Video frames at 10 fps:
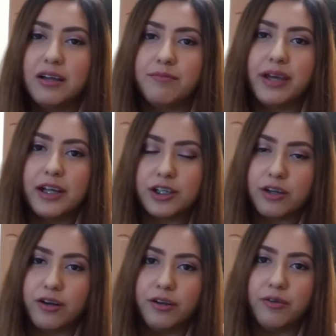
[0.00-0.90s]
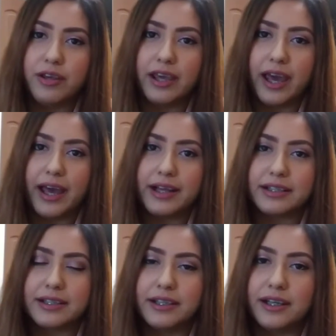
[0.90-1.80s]
make sure you get
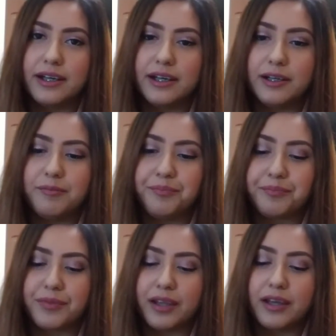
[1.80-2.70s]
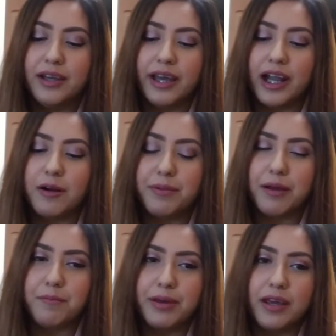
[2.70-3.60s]

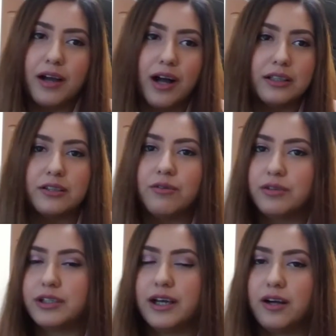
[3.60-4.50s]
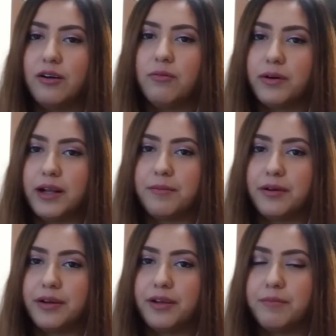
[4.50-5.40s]
Airbnb, hostel, hotel, whatever
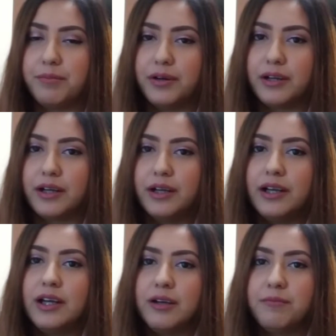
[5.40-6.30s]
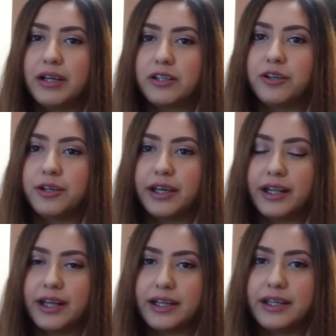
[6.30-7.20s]
you book, make sure you get
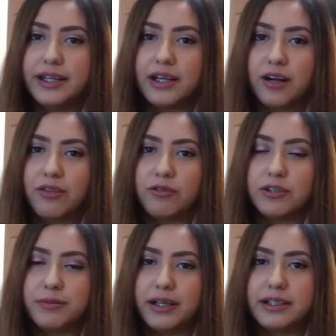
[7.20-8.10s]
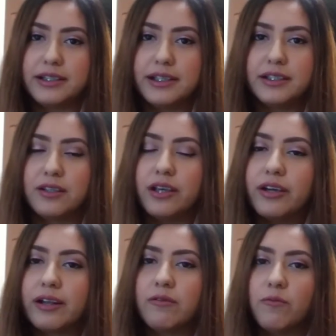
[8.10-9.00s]
it near those places so you
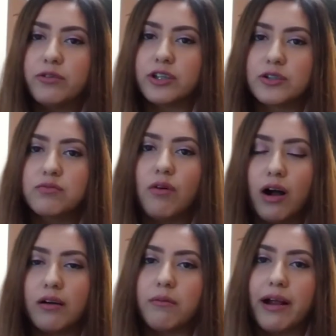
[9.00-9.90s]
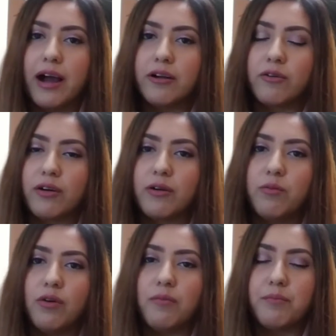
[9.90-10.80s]
can just walk around, or it
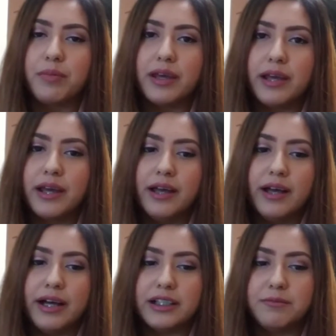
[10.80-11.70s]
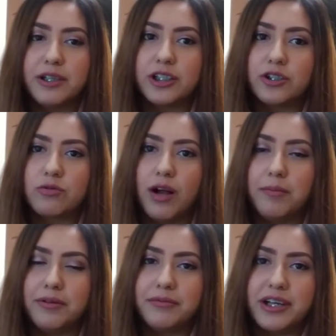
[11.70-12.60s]
won't be as much
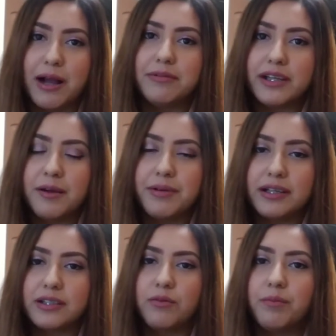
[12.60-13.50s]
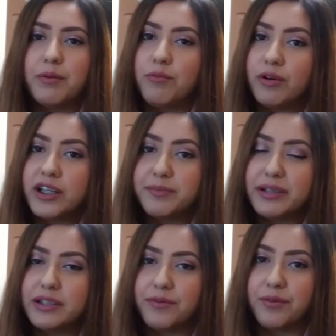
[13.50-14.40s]
travel time, because it will be more
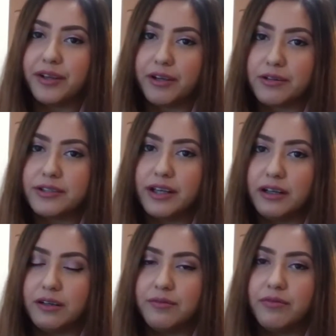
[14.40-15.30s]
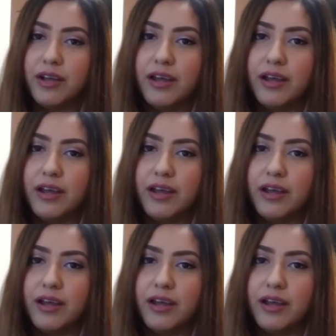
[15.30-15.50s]
expensive for yourself.